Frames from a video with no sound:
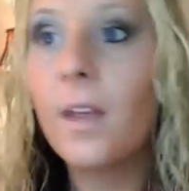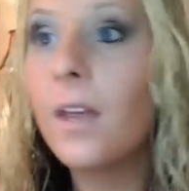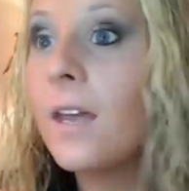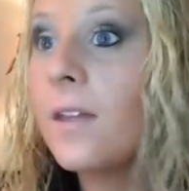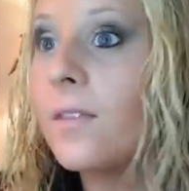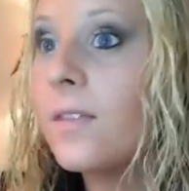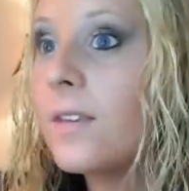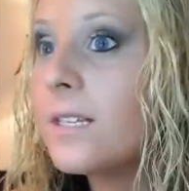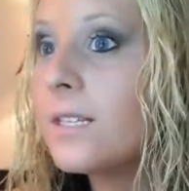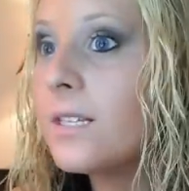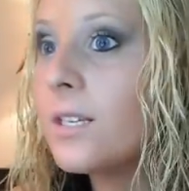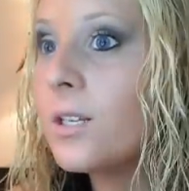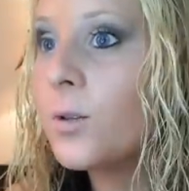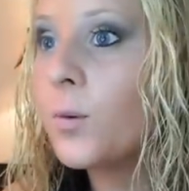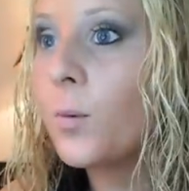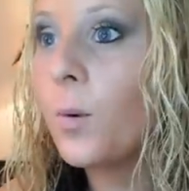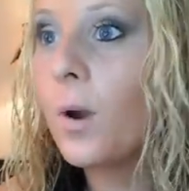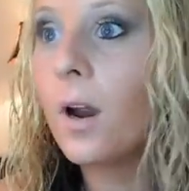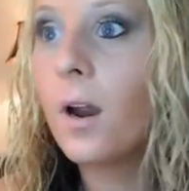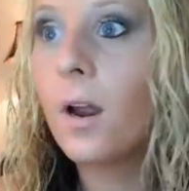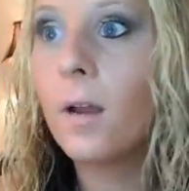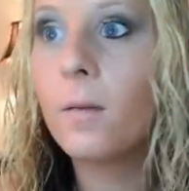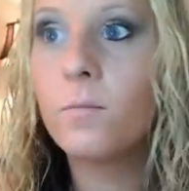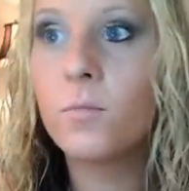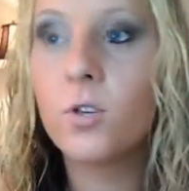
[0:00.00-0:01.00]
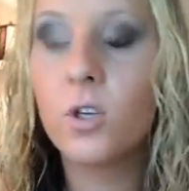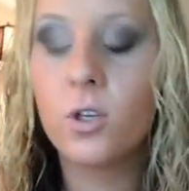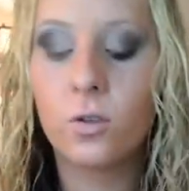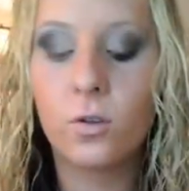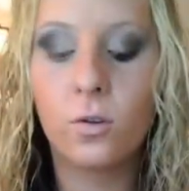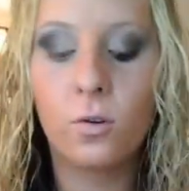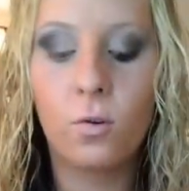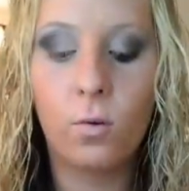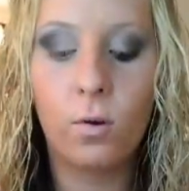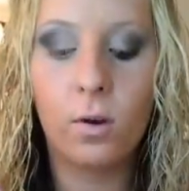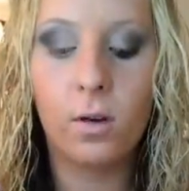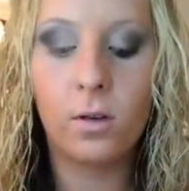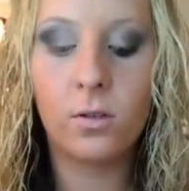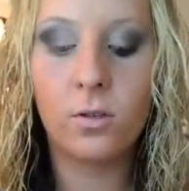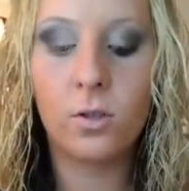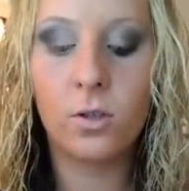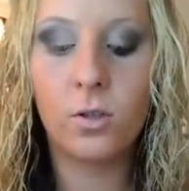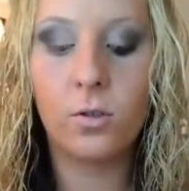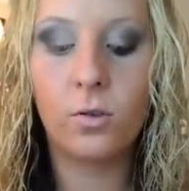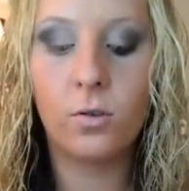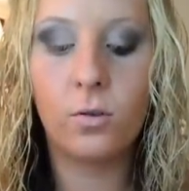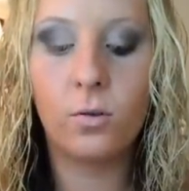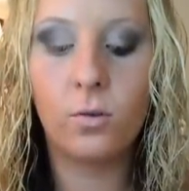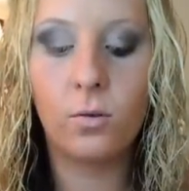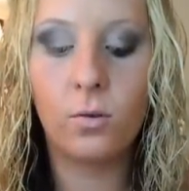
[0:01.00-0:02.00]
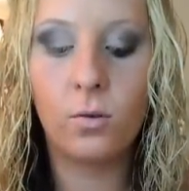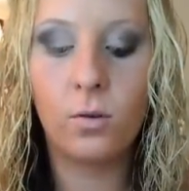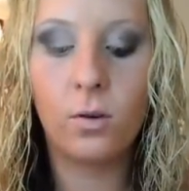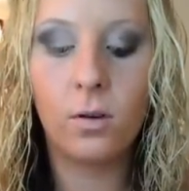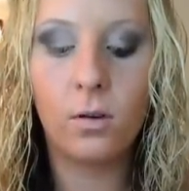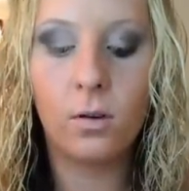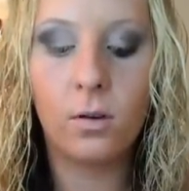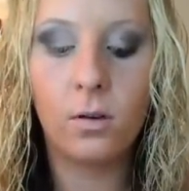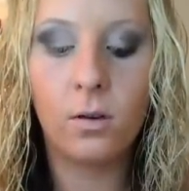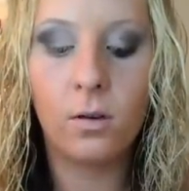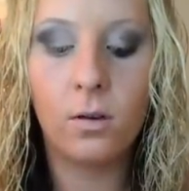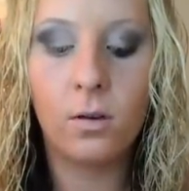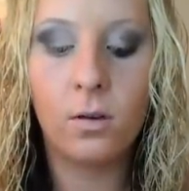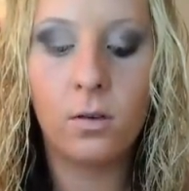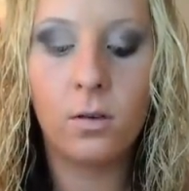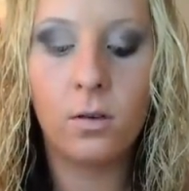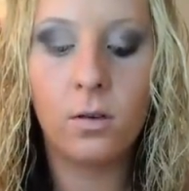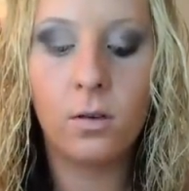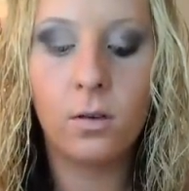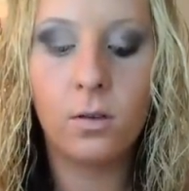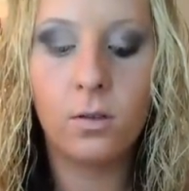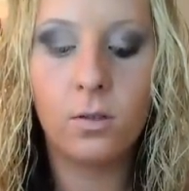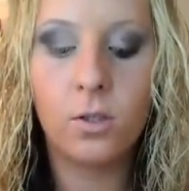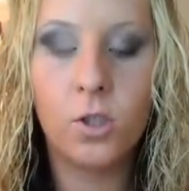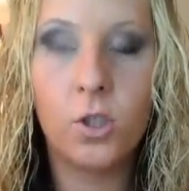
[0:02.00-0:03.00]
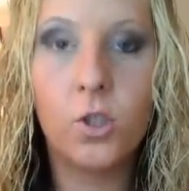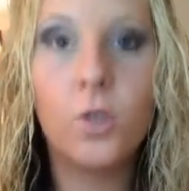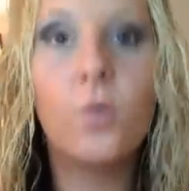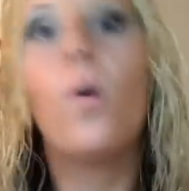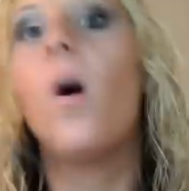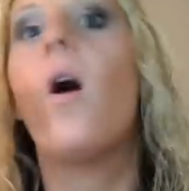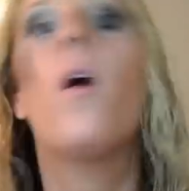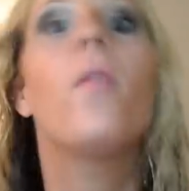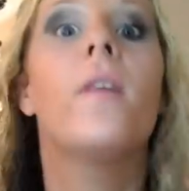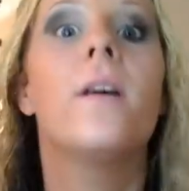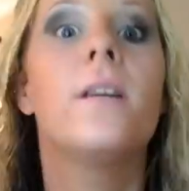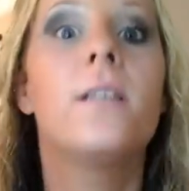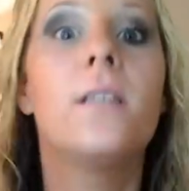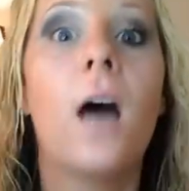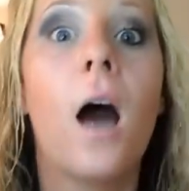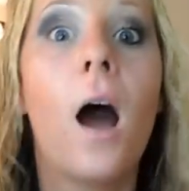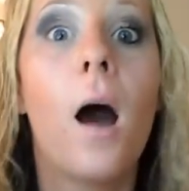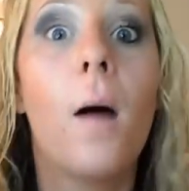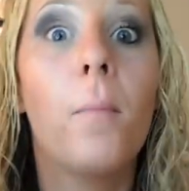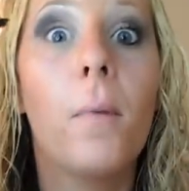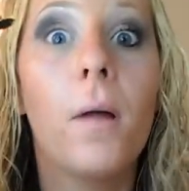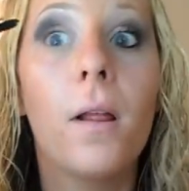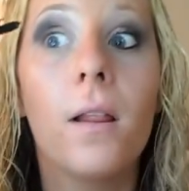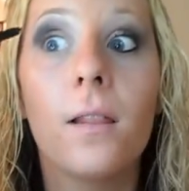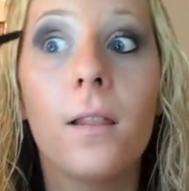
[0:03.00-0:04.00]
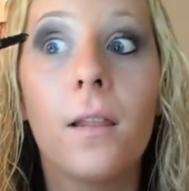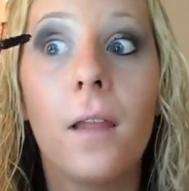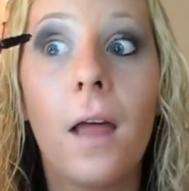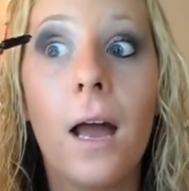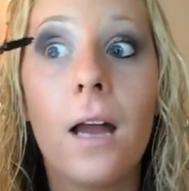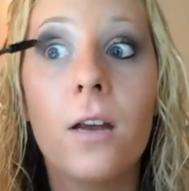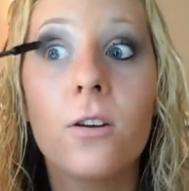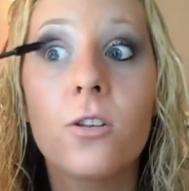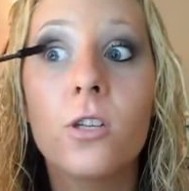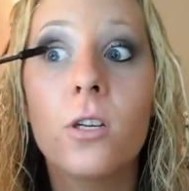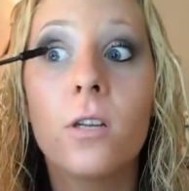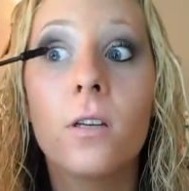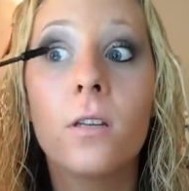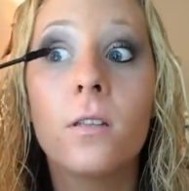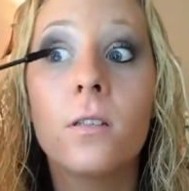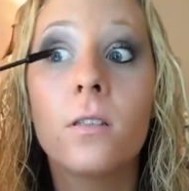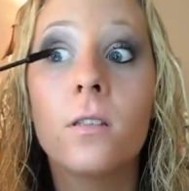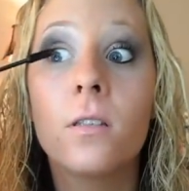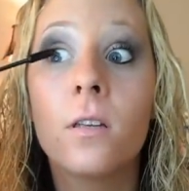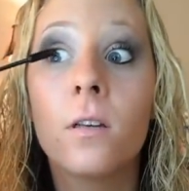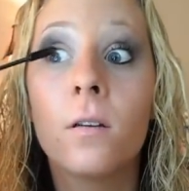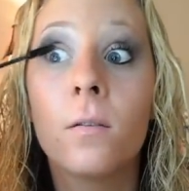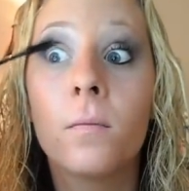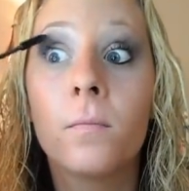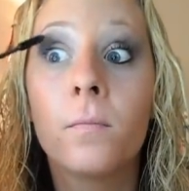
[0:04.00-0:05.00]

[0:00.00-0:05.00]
and this is where I'm just going to do on the top lashes.